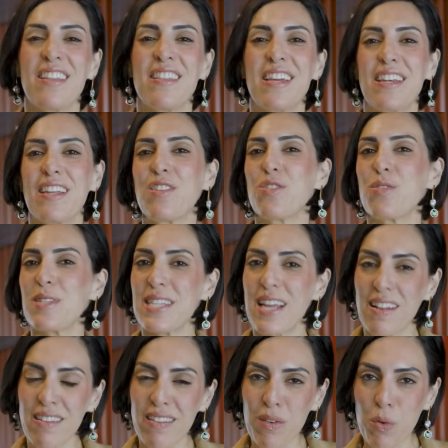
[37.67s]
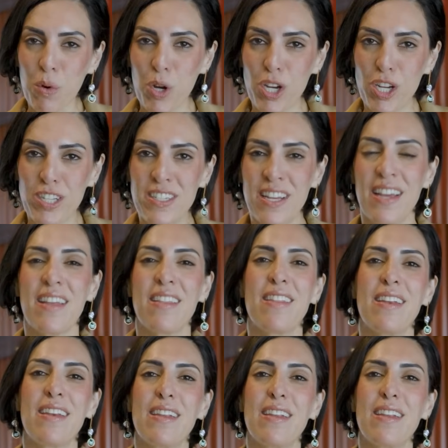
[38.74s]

they need to sell the wood, they